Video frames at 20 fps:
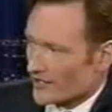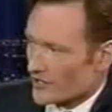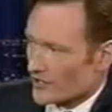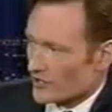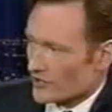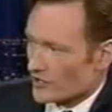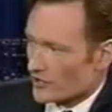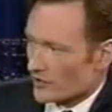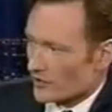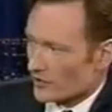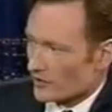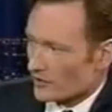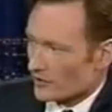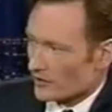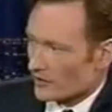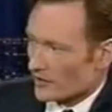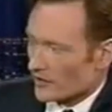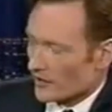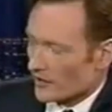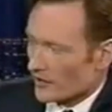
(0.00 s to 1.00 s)
just
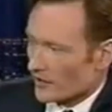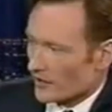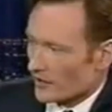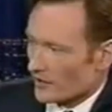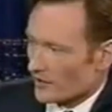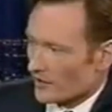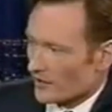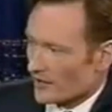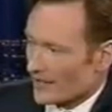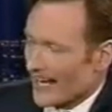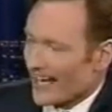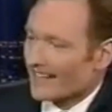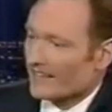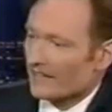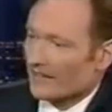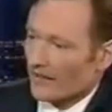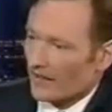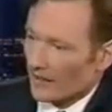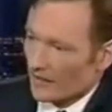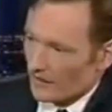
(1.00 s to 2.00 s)
turned
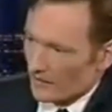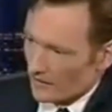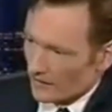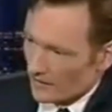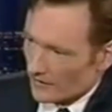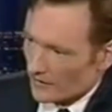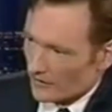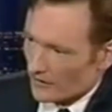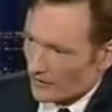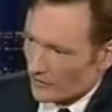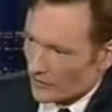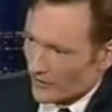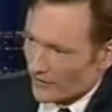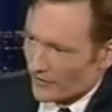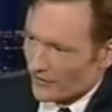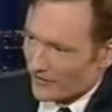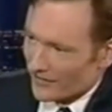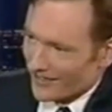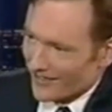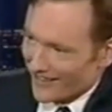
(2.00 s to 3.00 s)
19
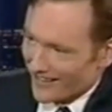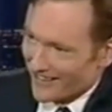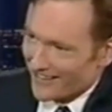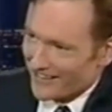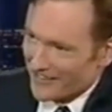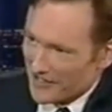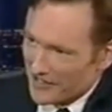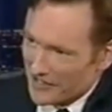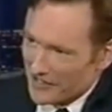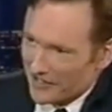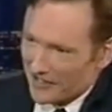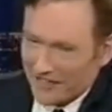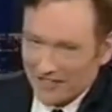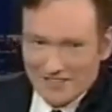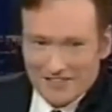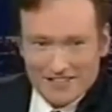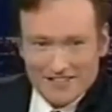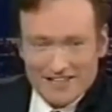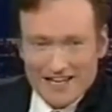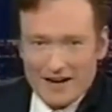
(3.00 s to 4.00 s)
recently, and I
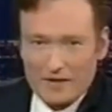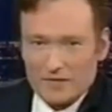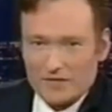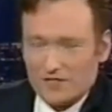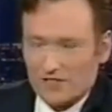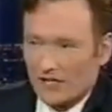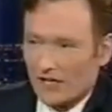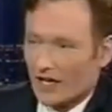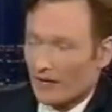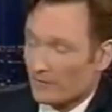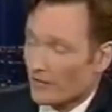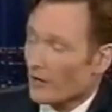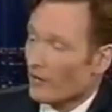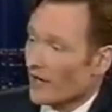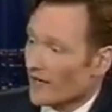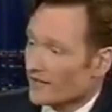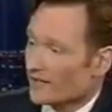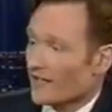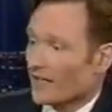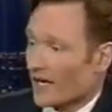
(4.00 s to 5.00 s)
said, now it's time. No,
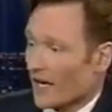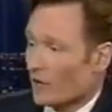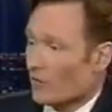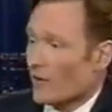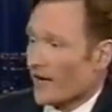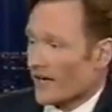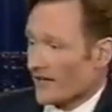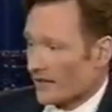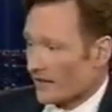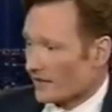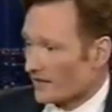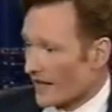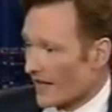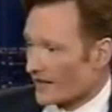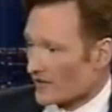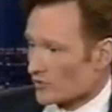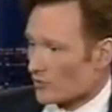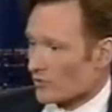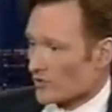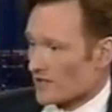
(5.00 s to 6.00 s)
I did. I waited.
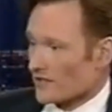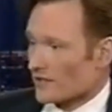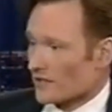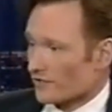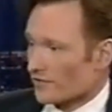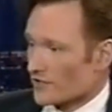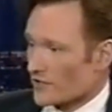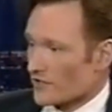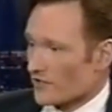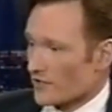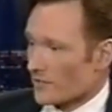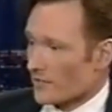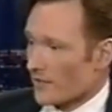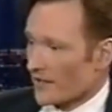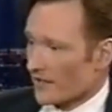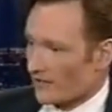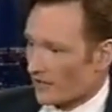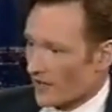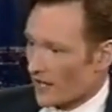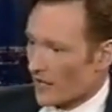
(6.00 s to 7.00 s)
That was the difference for me,
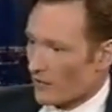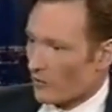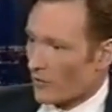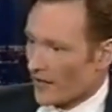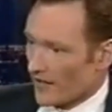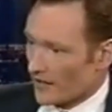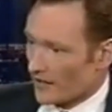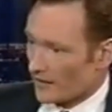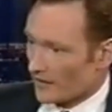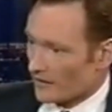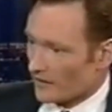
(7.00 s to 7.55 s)
is that I waited.